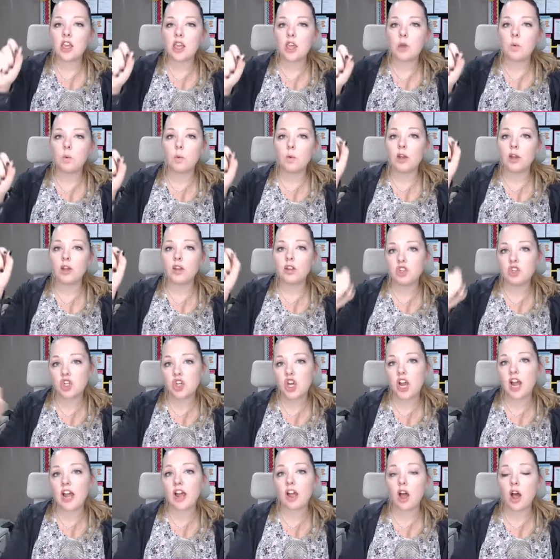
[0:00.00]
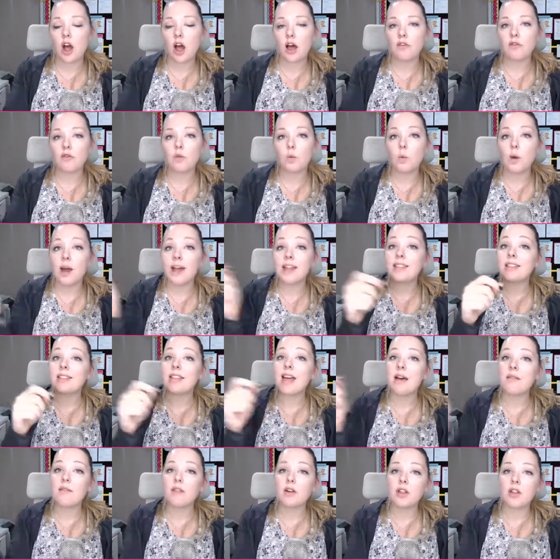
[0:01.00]
you would check off what
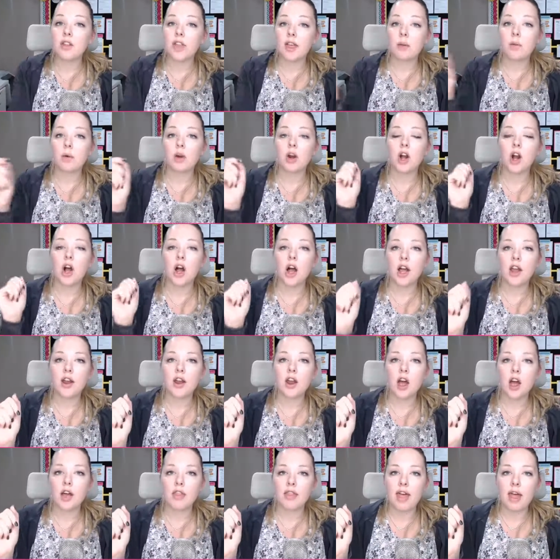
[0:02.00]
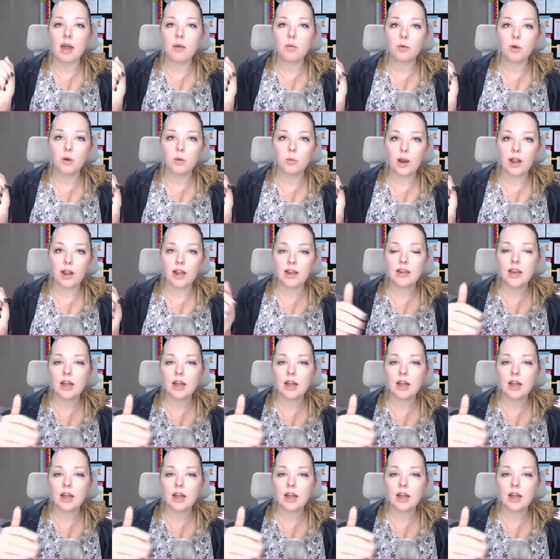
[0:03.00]
level they were on on that rubric.